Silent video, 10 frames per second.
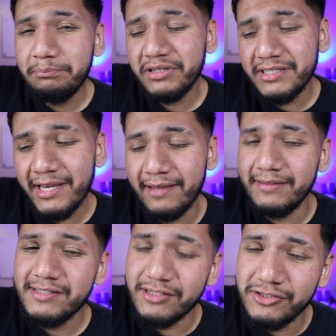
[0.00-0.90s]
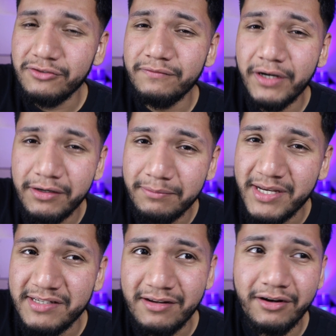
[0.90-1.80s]
But yeah, these are two very
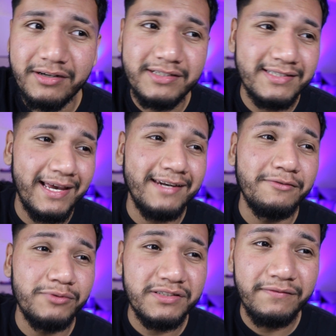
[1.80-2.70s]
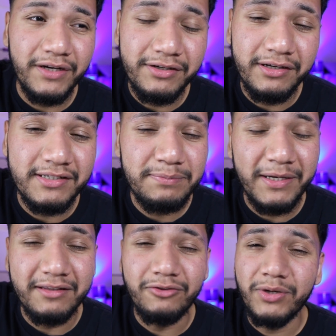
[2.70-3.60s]
amazing artists, and it was a very
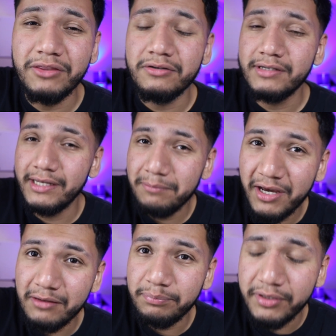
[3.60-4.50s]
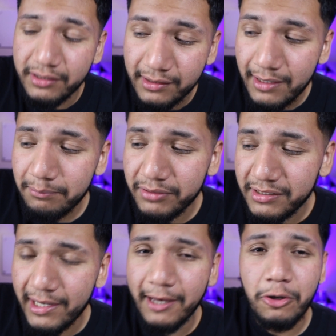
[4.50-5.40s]
unexpected dueto, in my opinion.
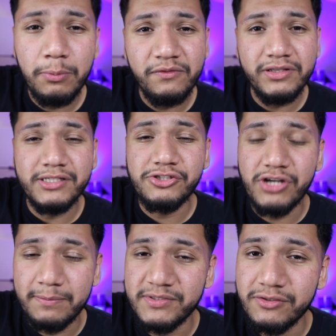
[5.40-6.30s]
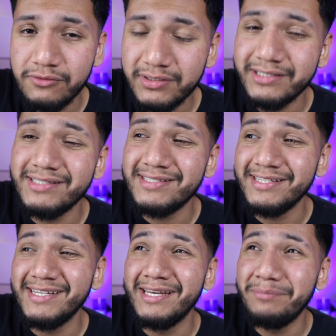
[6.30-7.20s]
But yeah, hopefully it drops soon, because
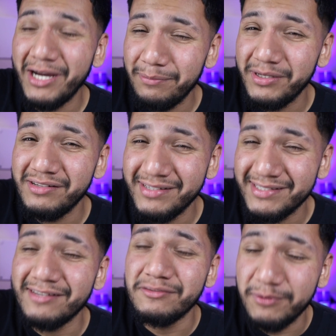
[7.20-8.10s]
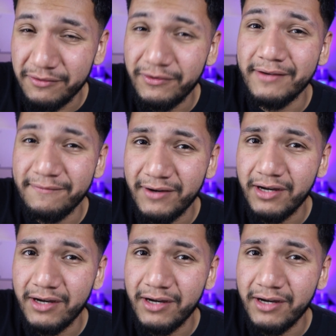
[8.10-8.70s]
in my opinion, it sounds pretty freaking